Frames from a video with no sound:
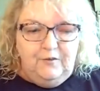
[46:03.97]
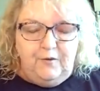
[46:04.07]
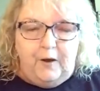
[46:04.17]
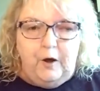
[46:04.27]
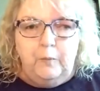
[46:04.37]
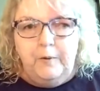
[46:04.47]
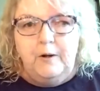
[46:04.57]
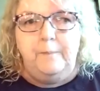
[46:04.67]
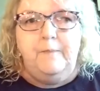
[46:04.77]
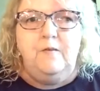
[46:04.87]
So I
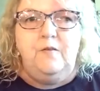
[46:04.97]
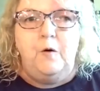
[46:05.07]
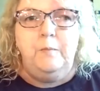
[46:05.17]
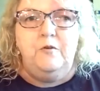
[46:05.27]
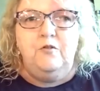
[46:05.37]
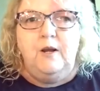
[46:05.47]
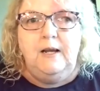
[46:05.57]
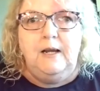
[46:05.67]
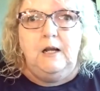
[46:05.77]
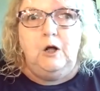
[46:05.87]
opened up the sewing
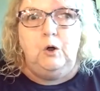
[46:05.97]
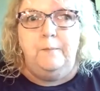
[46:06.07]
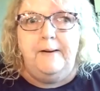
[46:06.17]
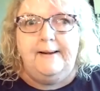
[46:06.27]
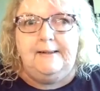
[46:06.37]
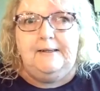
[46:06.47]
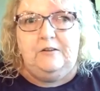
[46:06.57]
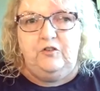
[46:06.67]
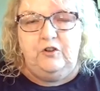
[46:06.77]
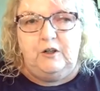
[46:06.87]
machine and oh my
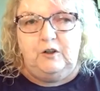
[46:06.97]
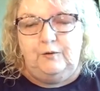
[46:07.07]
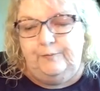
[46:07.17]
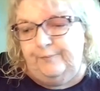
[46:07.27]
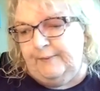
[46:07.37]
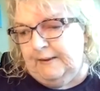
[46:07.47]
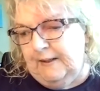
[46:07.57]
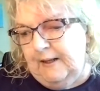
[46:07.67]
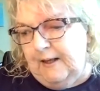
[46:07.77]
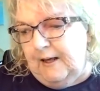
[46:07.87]
goodness, y'all,
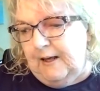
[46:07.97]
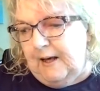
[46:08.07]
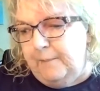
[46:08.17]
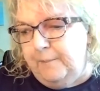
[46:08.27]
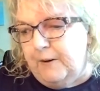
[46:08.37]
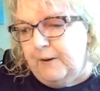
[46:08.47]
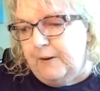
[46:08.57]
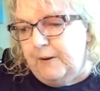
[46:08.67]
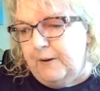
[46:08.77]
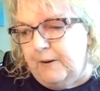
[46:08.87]
I
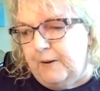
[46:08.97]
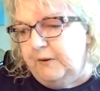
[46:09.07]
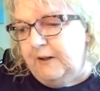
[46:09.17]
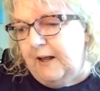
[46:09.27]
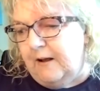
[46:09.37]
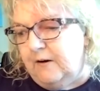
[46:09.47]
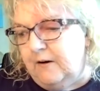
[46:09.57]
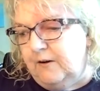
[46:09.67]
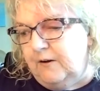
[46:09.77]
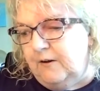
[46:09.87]
probably pulled out
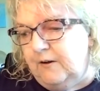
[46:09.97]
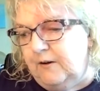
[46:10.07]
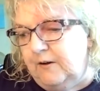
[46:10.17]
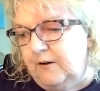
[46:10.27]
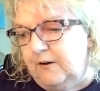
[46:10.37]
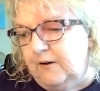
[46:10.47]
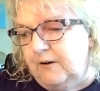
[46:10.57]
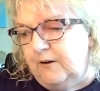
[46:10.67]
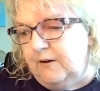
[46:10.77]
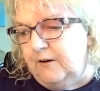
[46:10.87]

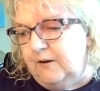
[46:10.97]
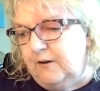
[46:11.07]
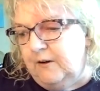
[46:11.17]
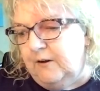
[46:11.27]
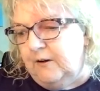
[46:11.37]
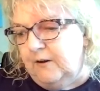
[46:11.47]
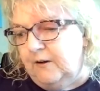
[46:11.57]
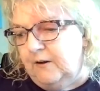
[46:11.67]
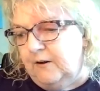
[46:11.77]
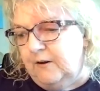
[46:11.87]
dust
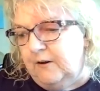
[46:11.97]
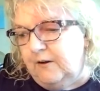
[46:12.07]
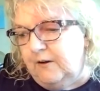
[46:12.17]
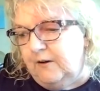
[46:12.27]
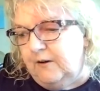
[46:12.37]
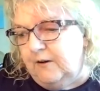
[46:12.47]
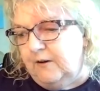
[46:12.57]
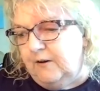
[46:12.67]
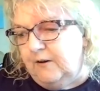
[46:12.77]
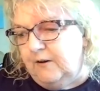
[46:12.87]
out of
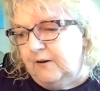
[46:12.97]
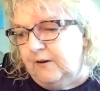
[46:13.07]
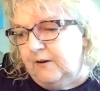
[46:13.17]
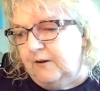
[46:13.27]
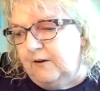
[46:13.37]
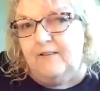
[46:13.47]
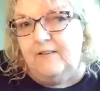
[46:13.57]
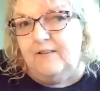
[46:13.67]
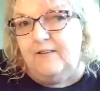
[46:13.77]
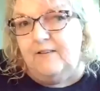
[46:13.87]
there. And I know I
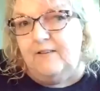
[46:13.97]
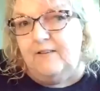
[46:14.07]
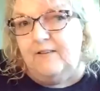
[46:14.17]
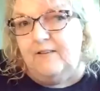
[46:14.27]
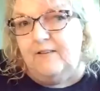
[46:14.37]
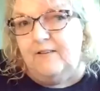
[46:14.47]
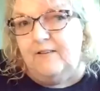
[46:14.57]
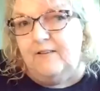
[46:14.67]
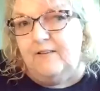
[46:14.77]
cleaned that last weekend.